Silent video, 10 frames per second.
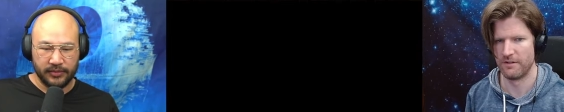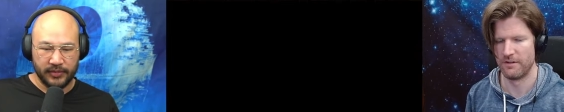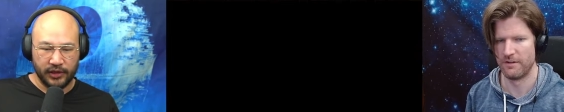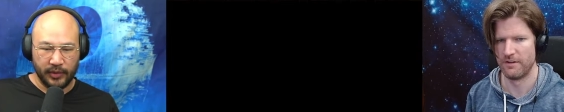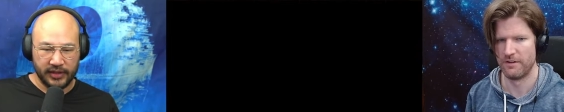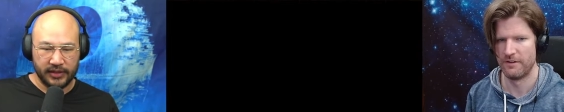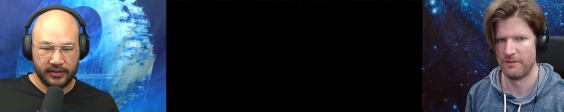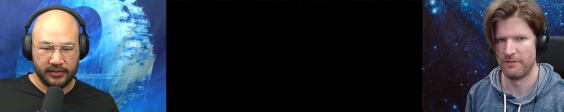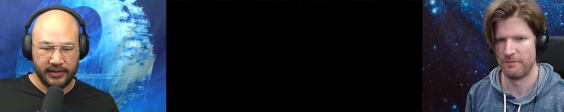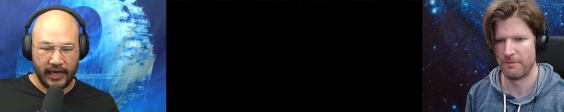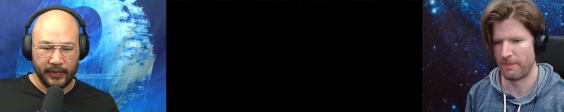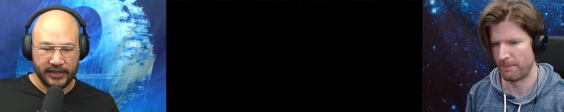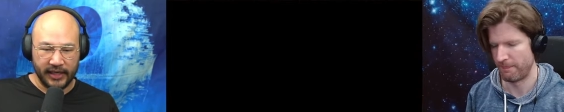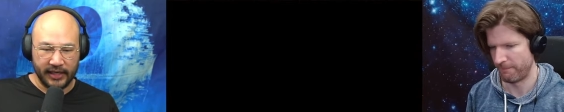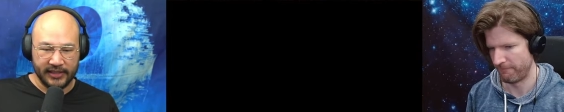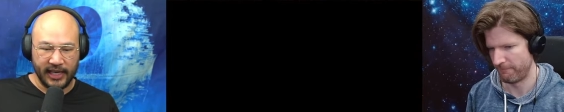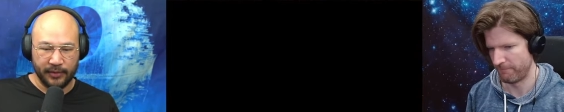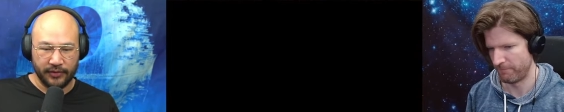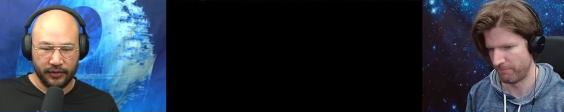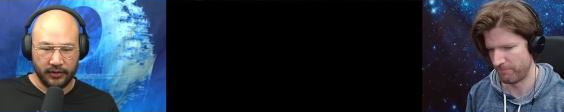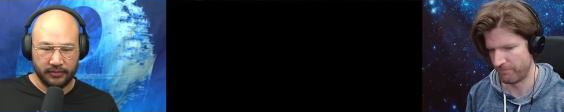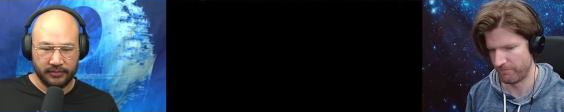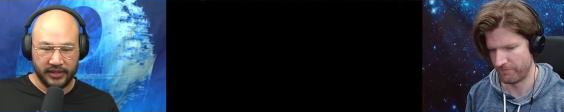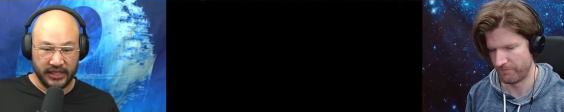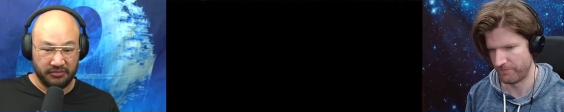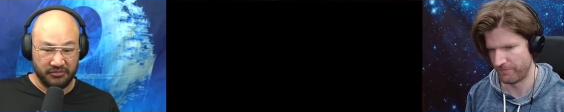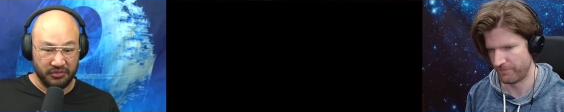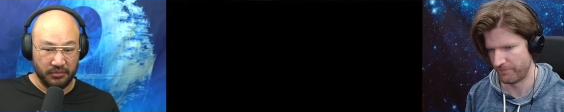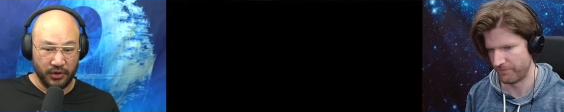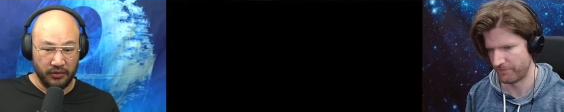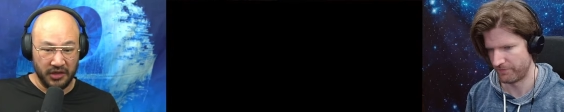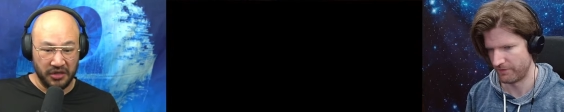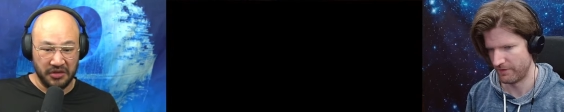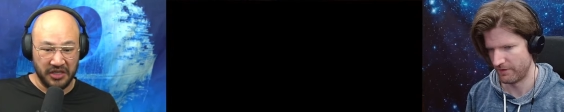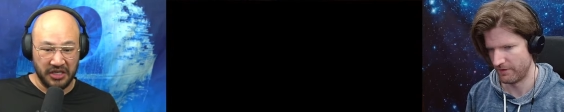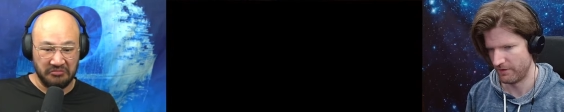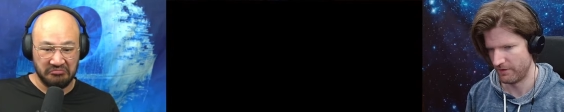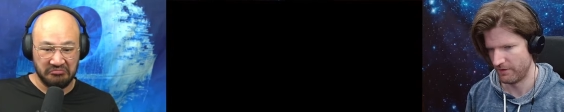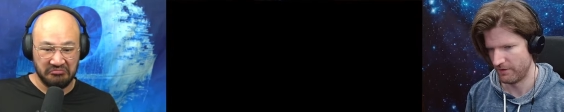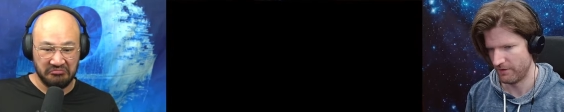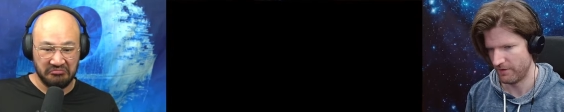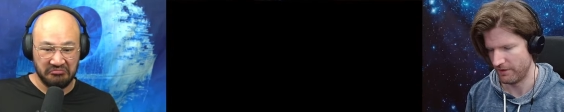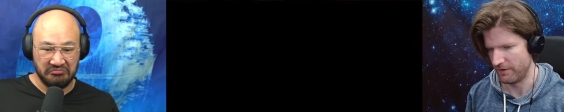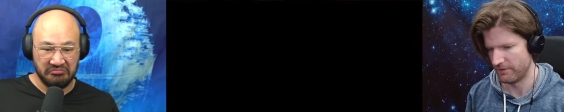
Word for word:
Speaker 1: so much damage that it can take before it just overloads, right? Yeah,